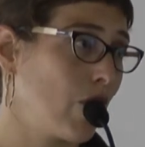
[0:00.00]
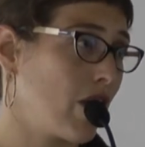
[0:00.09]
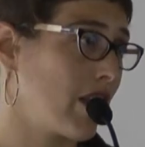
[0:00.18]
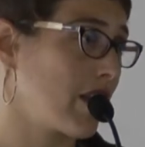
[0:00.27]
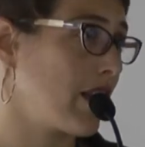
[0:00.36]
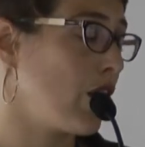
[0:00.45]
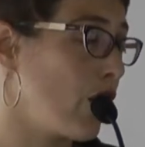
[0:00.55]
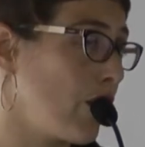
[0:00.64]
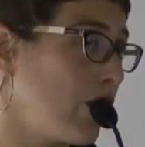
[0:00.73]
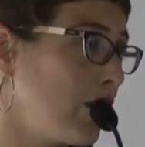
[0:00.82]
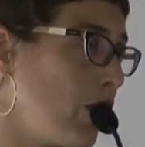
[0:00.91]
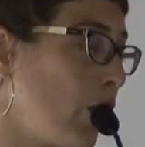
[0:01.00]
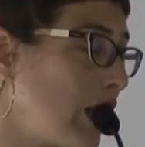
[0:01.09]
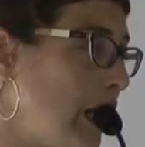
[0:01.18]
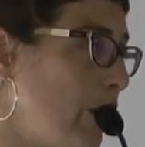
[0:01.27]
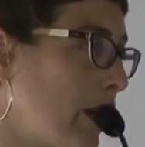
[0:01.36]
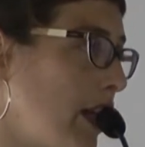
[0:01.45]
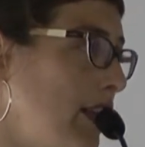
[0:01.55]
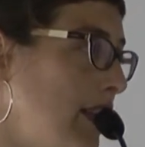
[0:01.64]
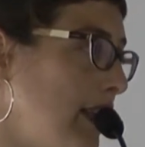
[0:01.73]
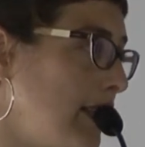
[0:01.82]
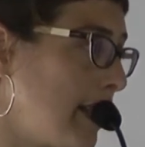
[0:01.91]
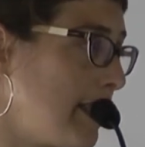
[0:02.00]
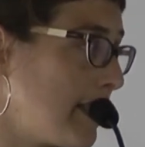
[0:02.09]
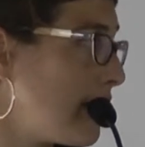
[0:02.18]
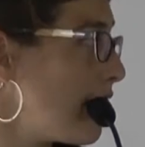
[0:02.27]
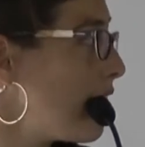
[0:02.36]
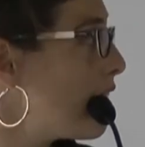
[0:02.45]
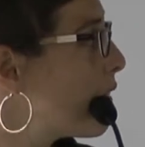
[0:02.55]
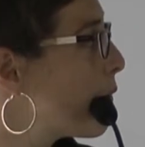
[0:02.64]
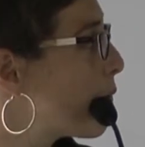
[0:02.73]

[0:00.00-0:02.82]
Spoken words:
rather than only looking at the intensity.